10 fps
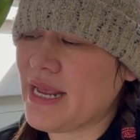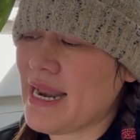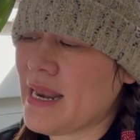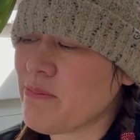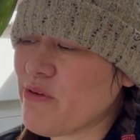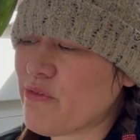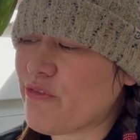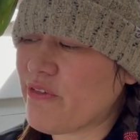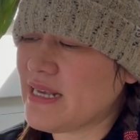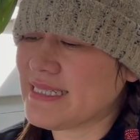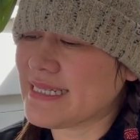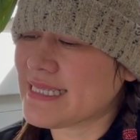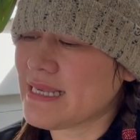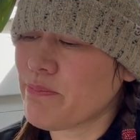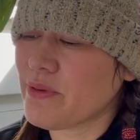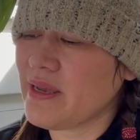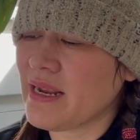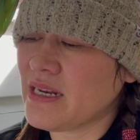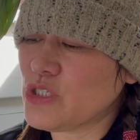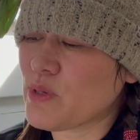Let me rephrase in simple
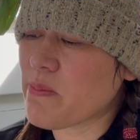English what